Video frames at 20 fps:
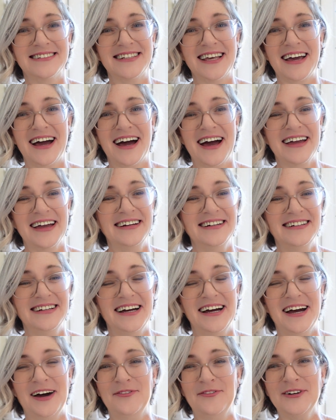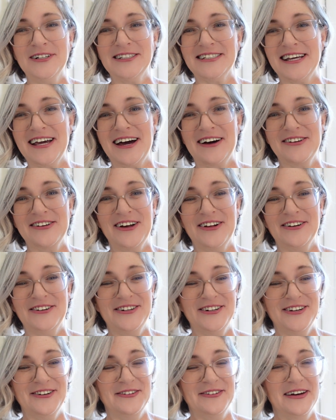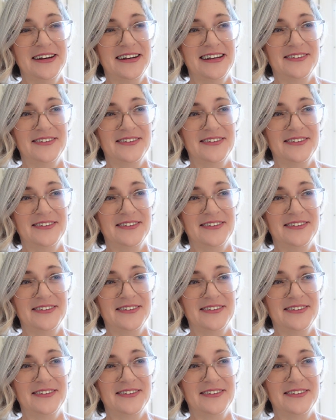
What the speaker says: Say hi. I want to see how y'all are doing.